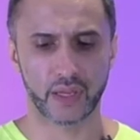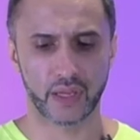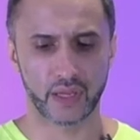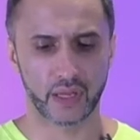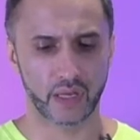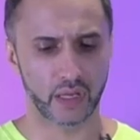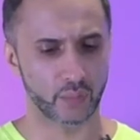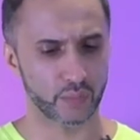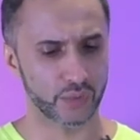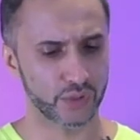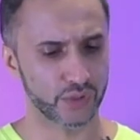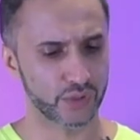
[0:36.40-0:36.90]

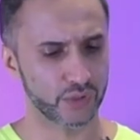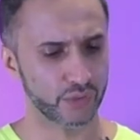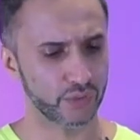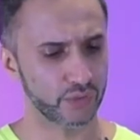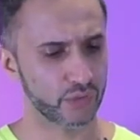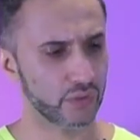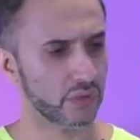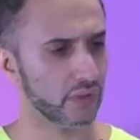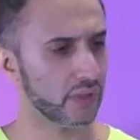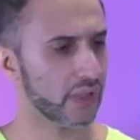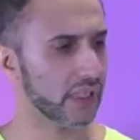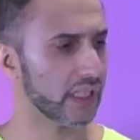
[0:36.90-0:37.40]
and we do
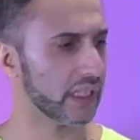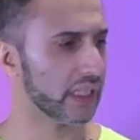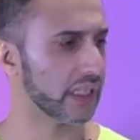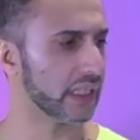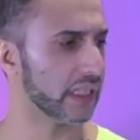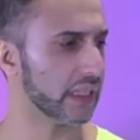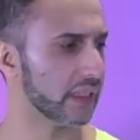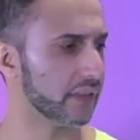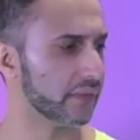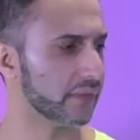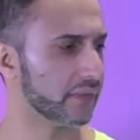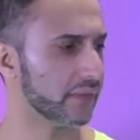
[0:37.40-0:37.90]
not
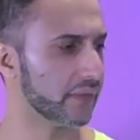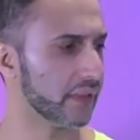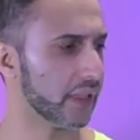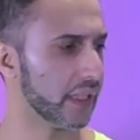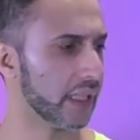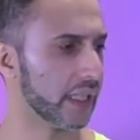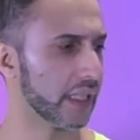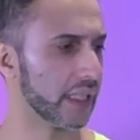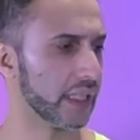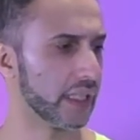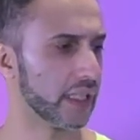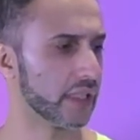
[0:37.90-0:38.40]
have
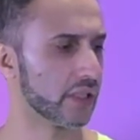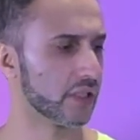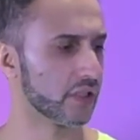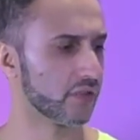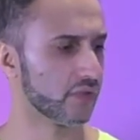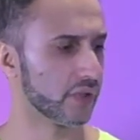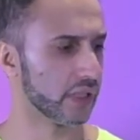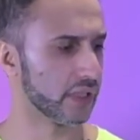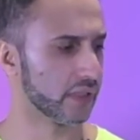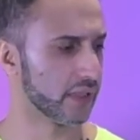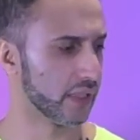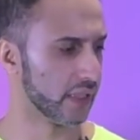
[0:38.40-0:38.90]
a
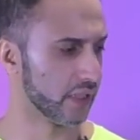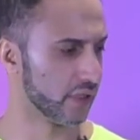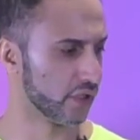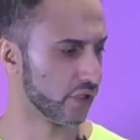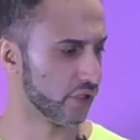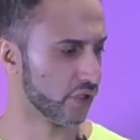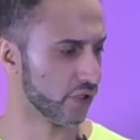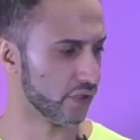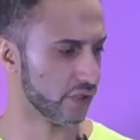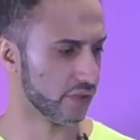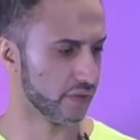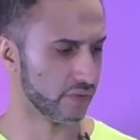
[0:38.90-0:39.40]
string
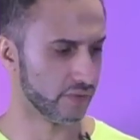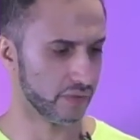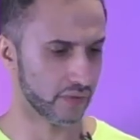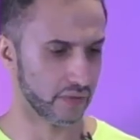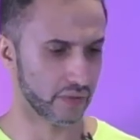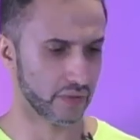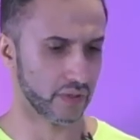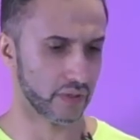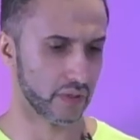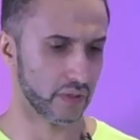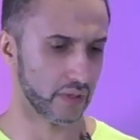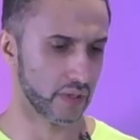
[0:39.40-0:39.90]
tension
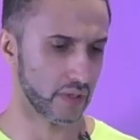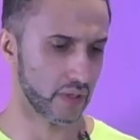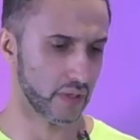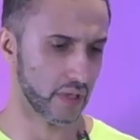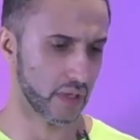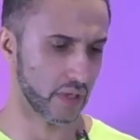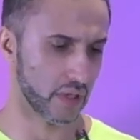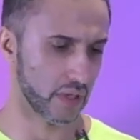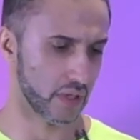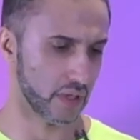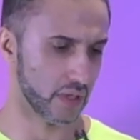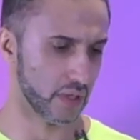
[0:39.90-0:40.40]

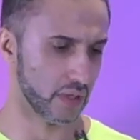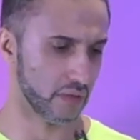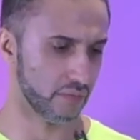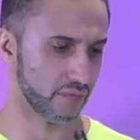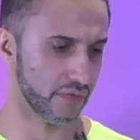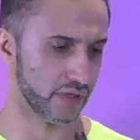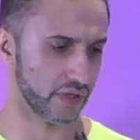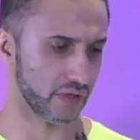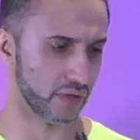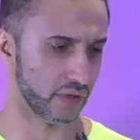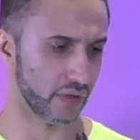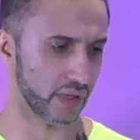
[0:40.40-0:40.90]

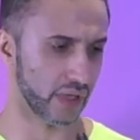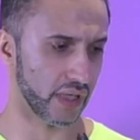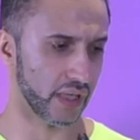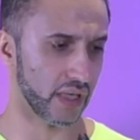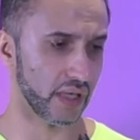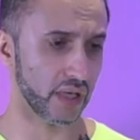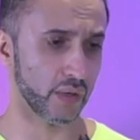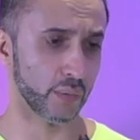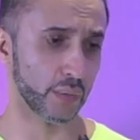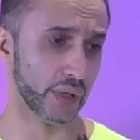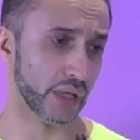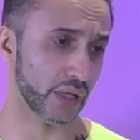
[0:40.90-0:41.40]
written on
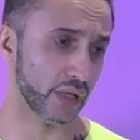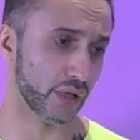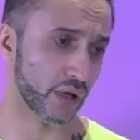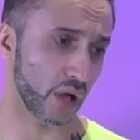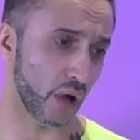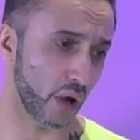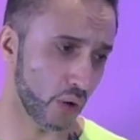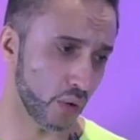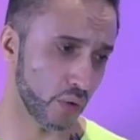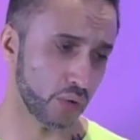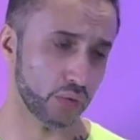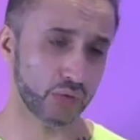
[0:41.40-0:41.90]
here. We
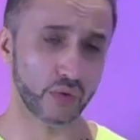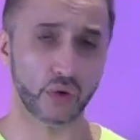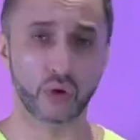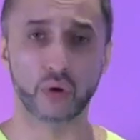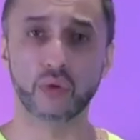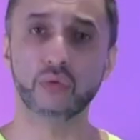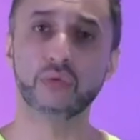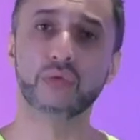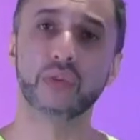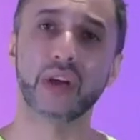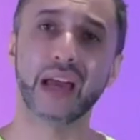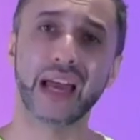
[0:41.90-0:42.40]
know
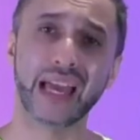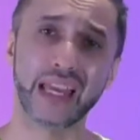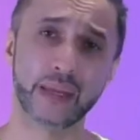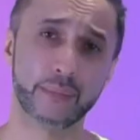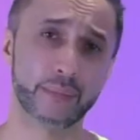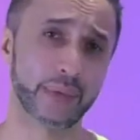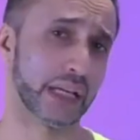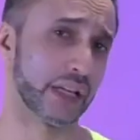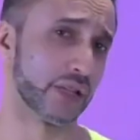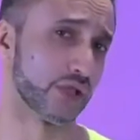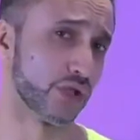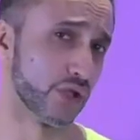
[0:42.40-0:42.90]
though that
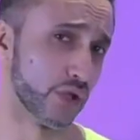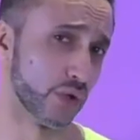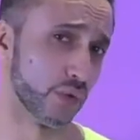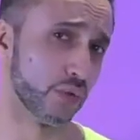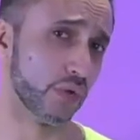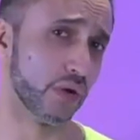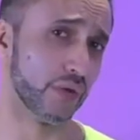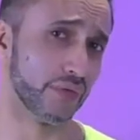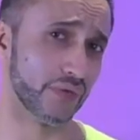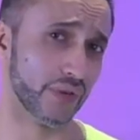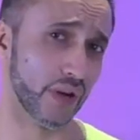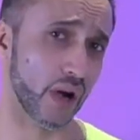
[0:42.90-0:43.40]
Apacs
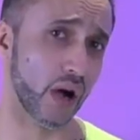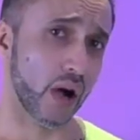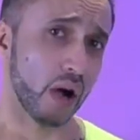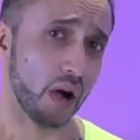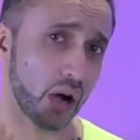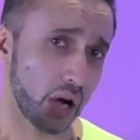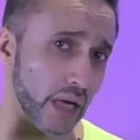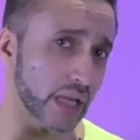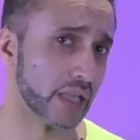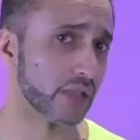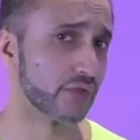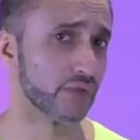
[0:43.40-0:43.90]
do offer
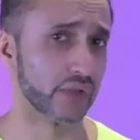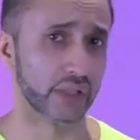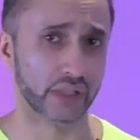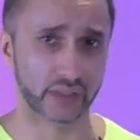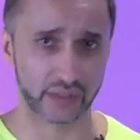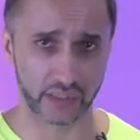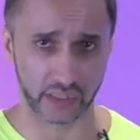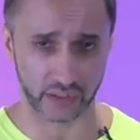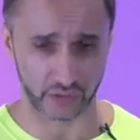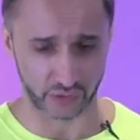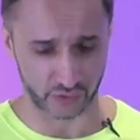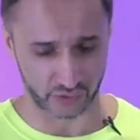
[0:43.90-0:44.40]
high string
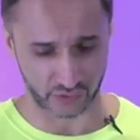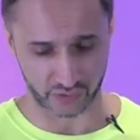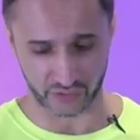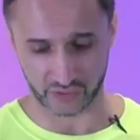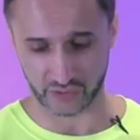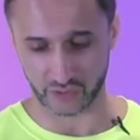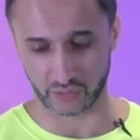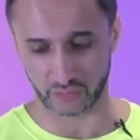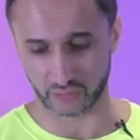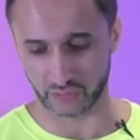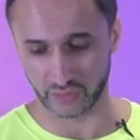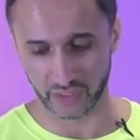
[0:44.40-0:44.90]
tension,
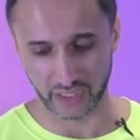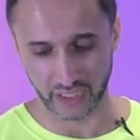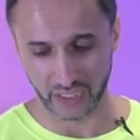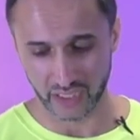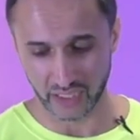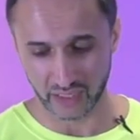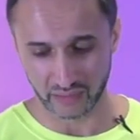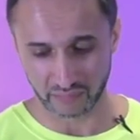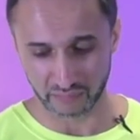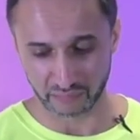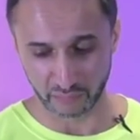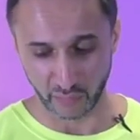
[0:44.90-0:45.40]
so
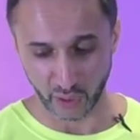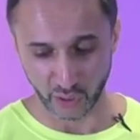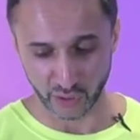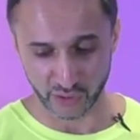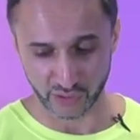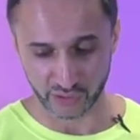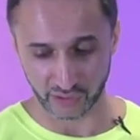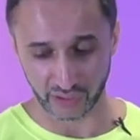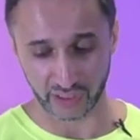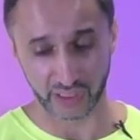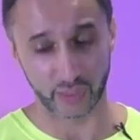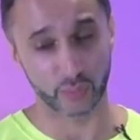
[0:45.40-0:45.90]

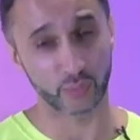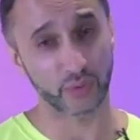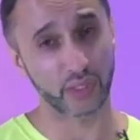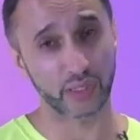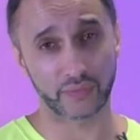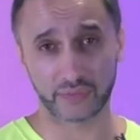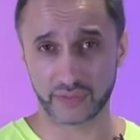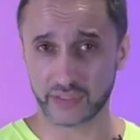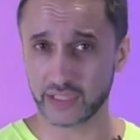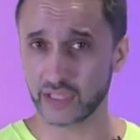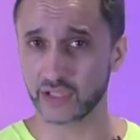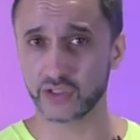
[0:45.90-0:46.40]
most likely
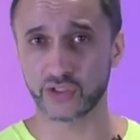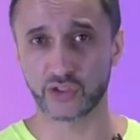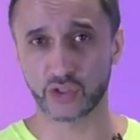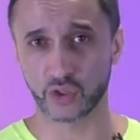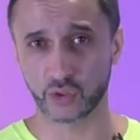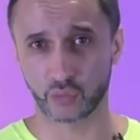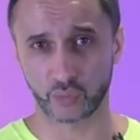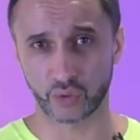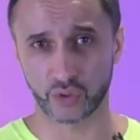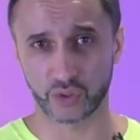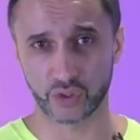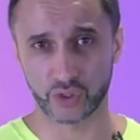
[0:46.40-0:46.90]
whatever tension
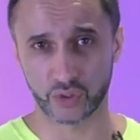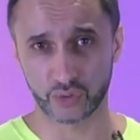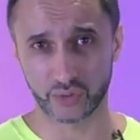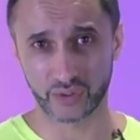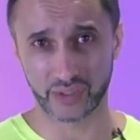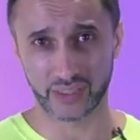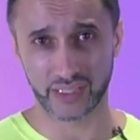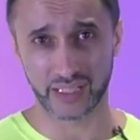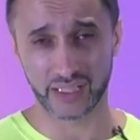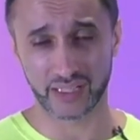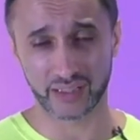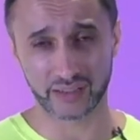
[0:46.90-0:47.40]
you want to do
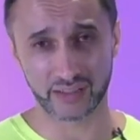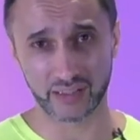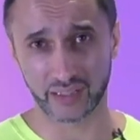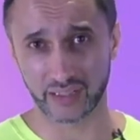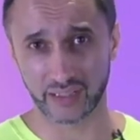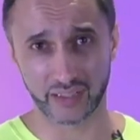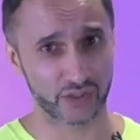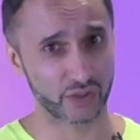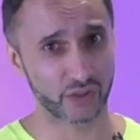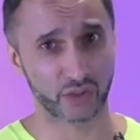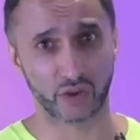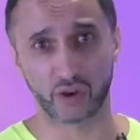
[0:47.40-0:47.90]
it at,
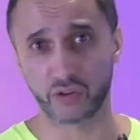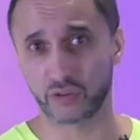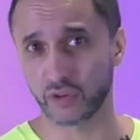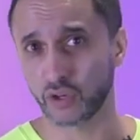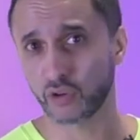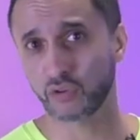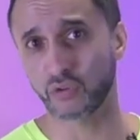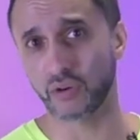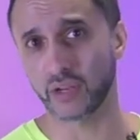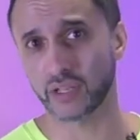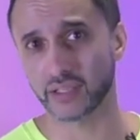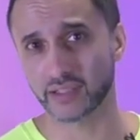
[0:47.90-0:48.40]
unless you're going
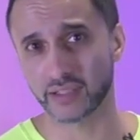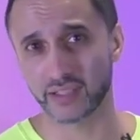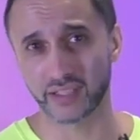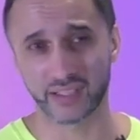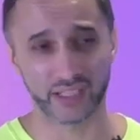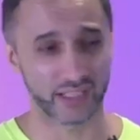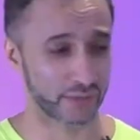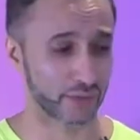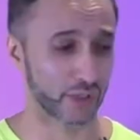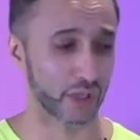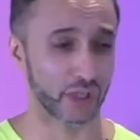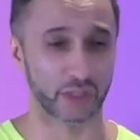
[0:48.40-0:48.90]

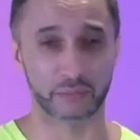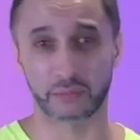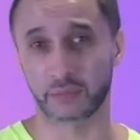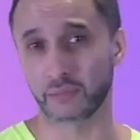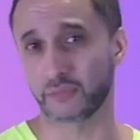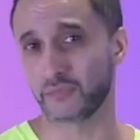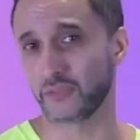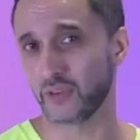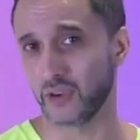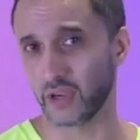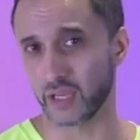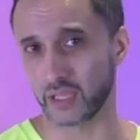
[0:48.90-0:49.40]
crazy, it's going to be
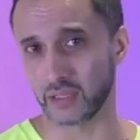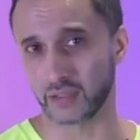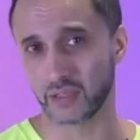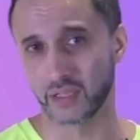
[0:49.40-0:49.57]
fine.